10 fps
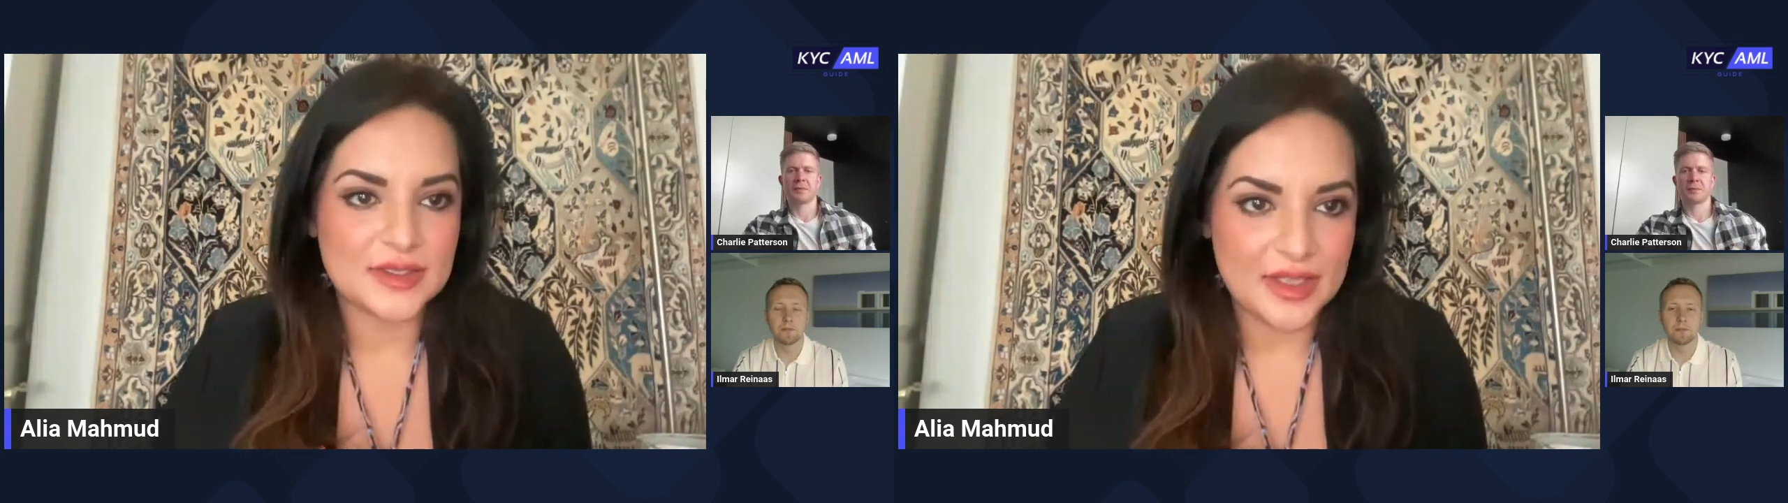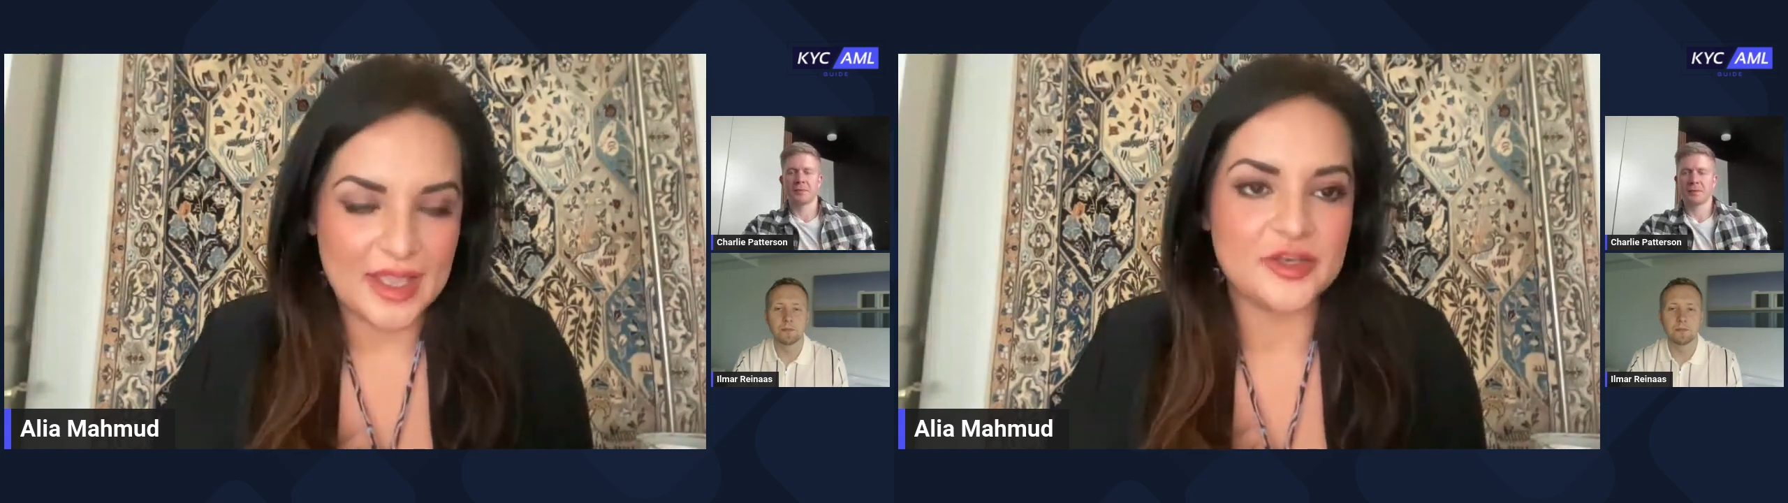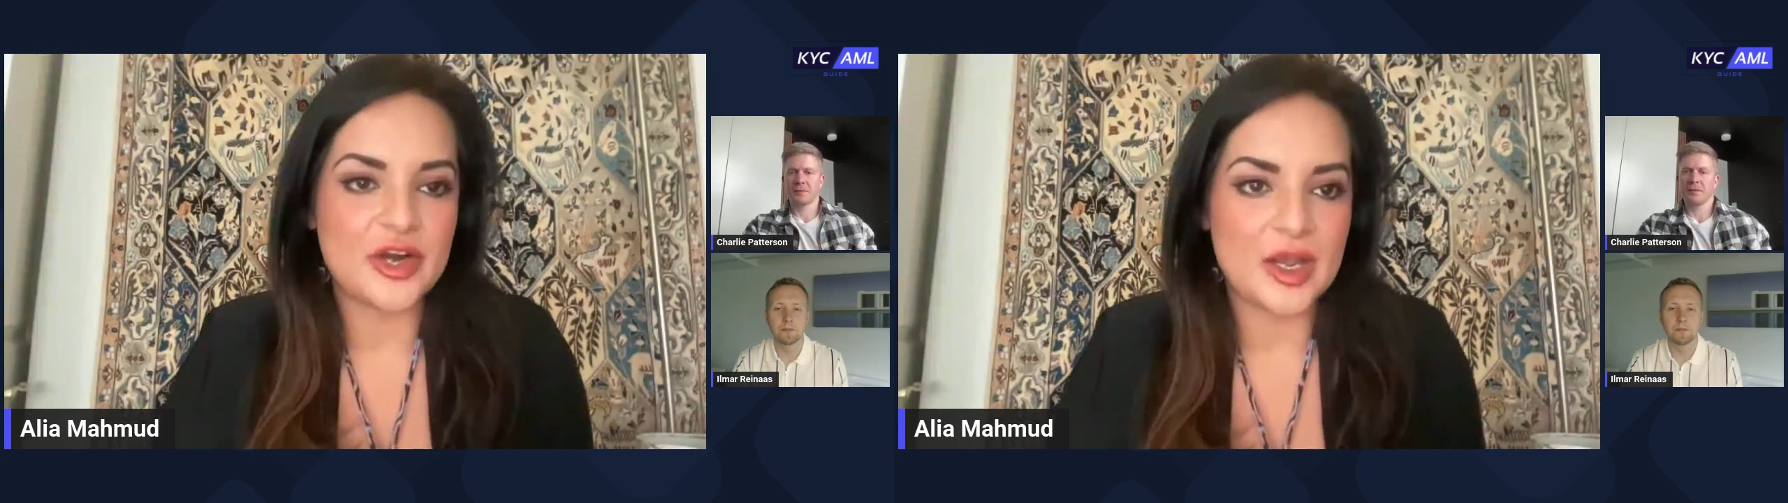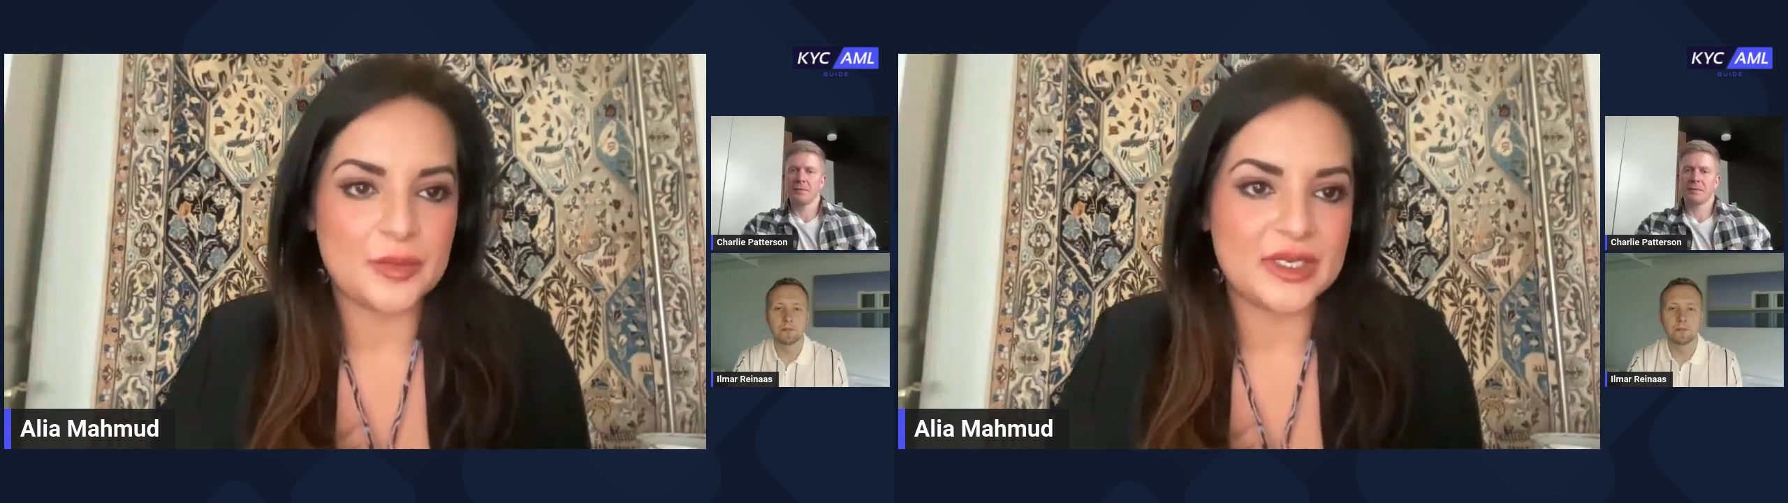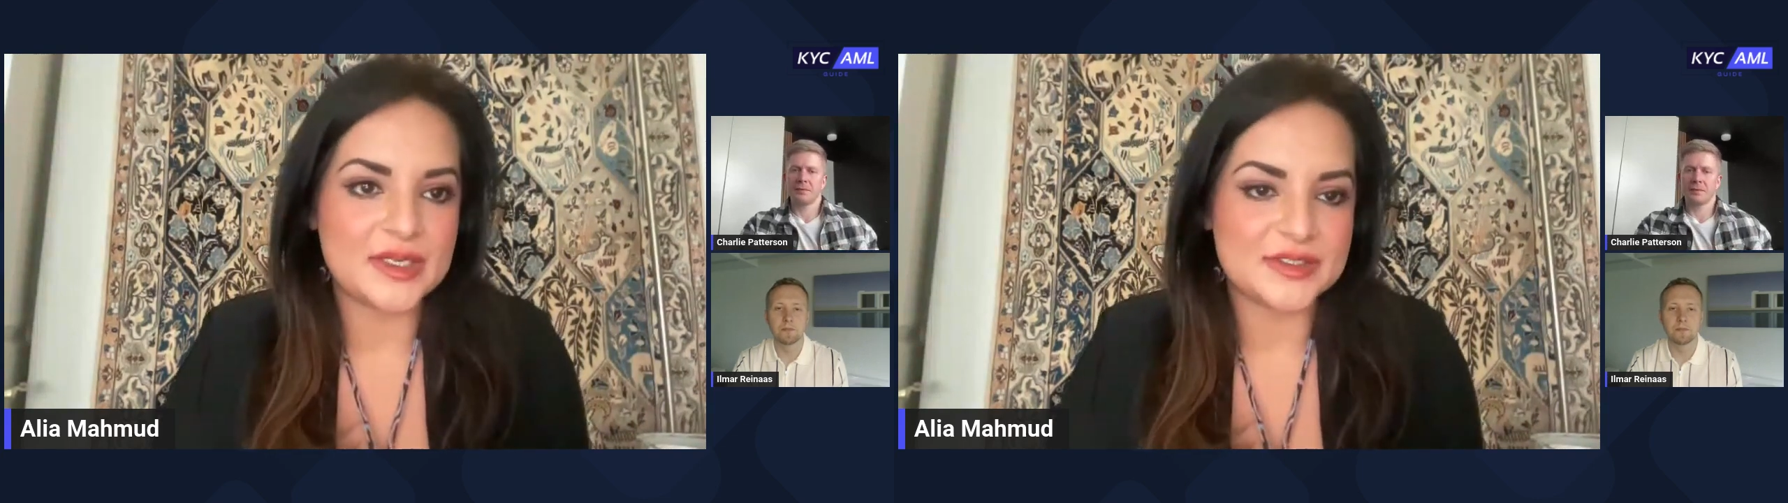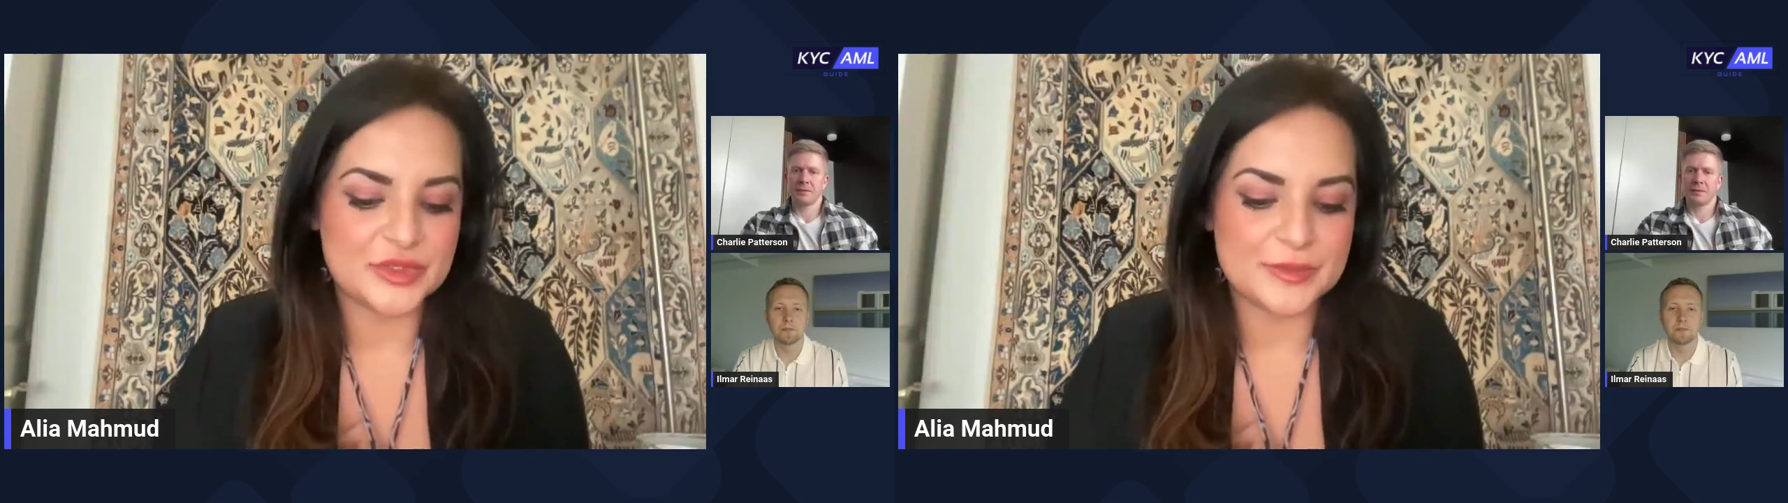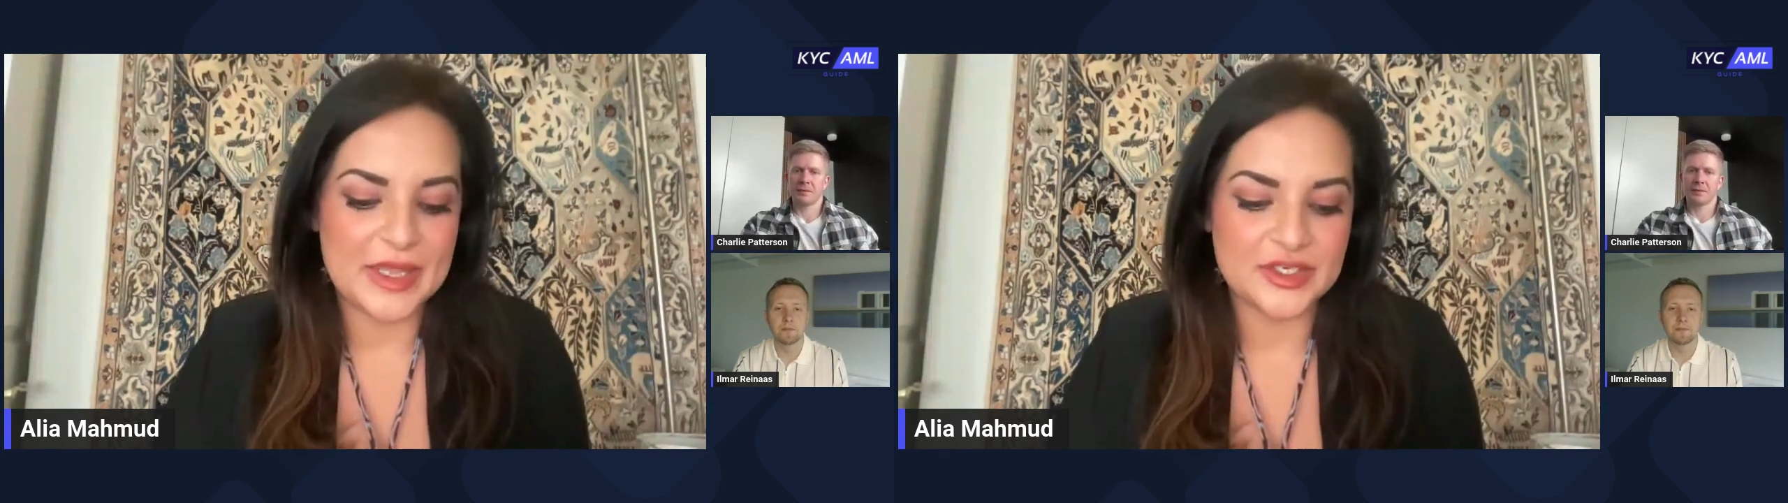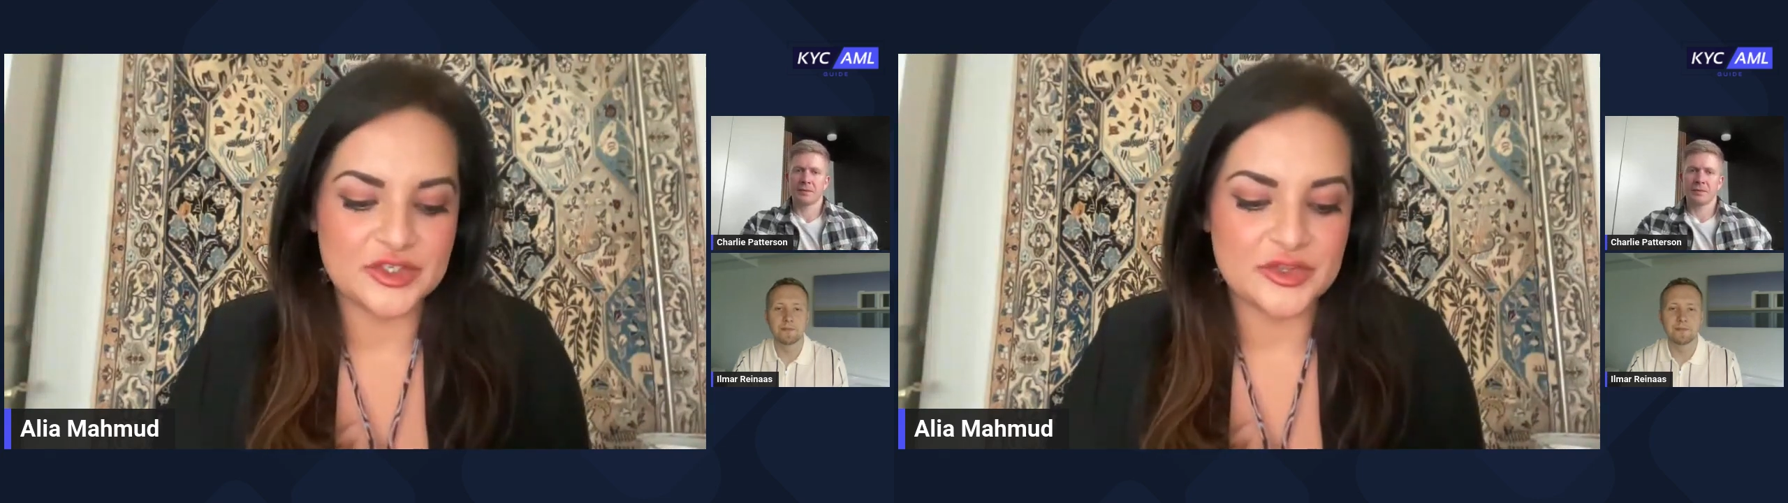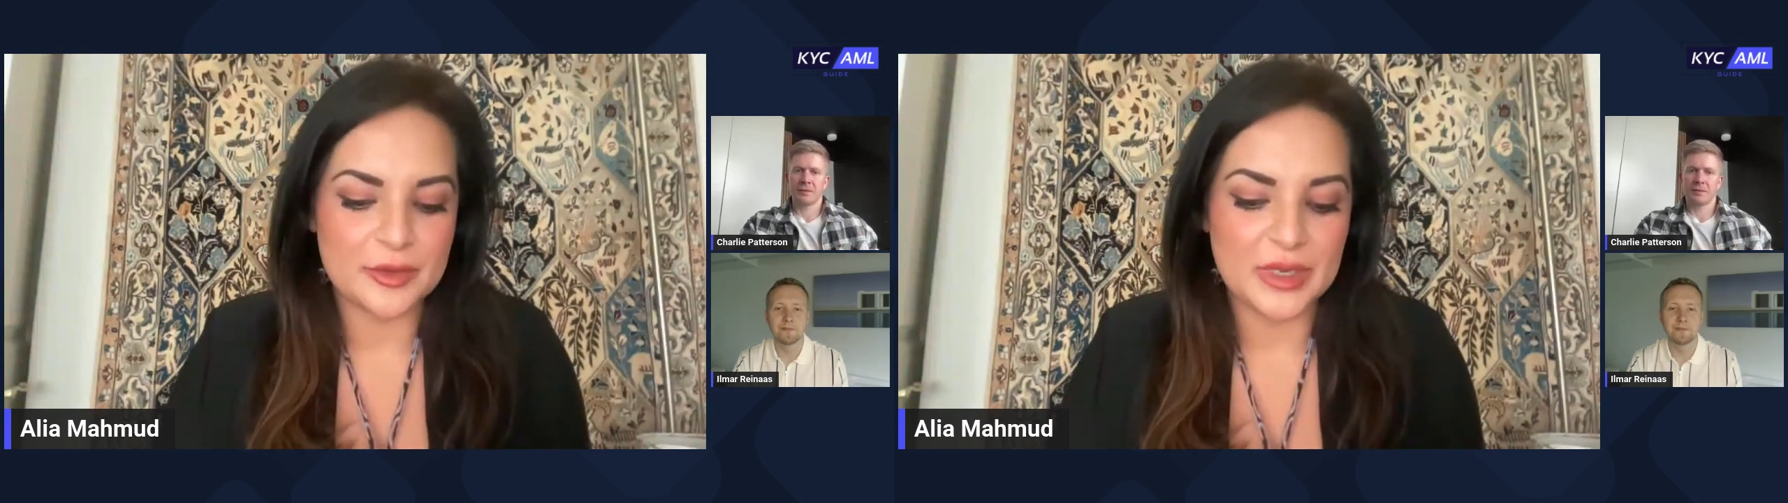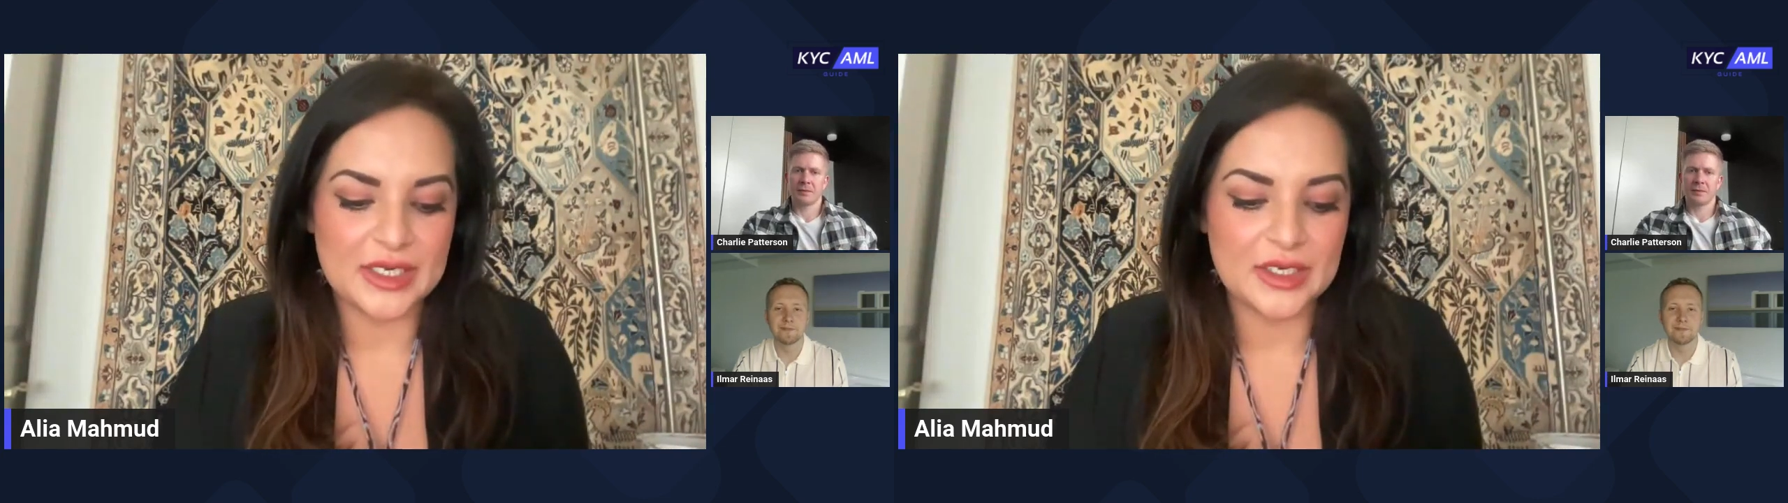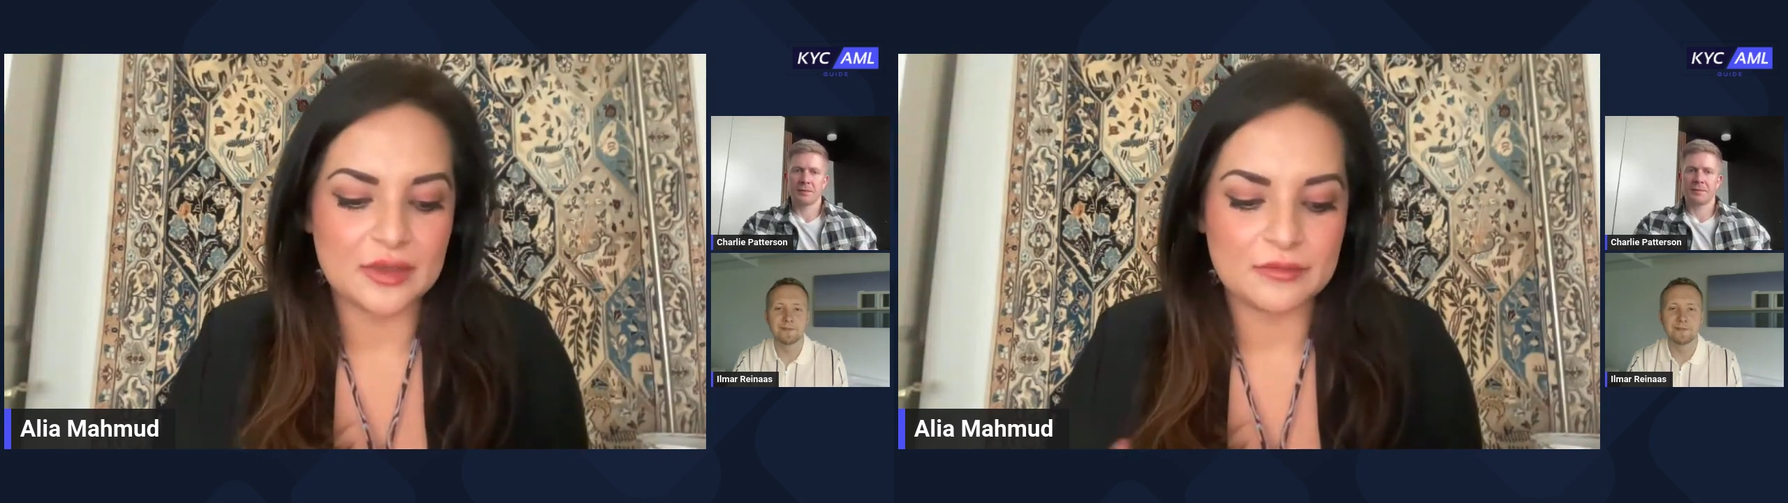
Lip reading: and you're helping customers manage their money,